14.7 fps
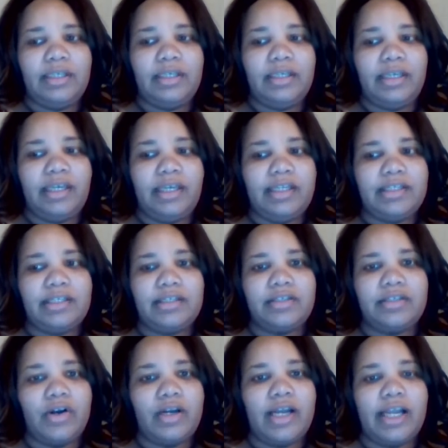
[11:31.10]
It's a
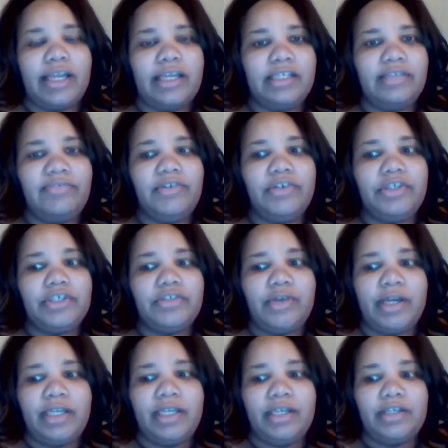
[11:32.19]
start. I guess if you're just trying
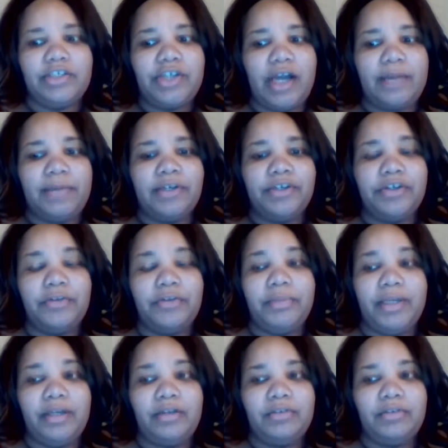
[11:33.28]
to get a job under your
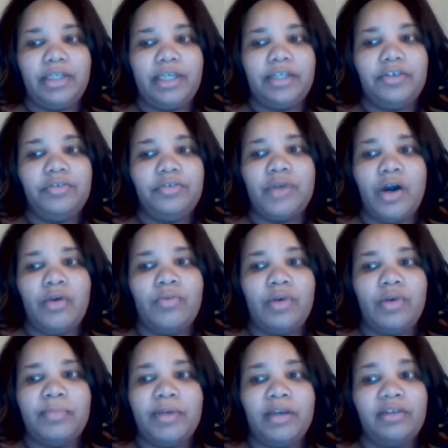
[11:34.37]
belt and you don't want to
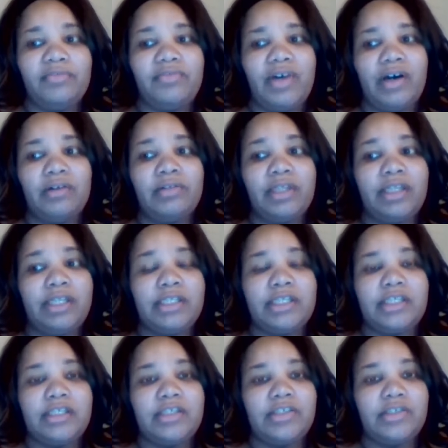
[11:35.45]
be on the phone, then this is
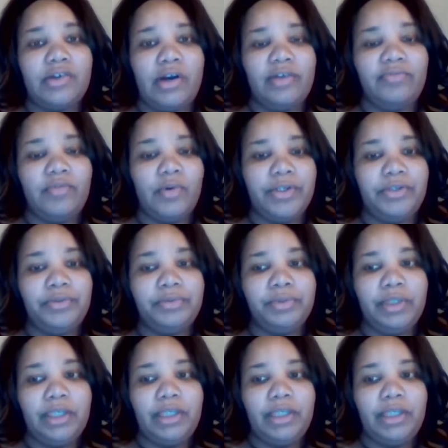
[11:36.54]
a start for you.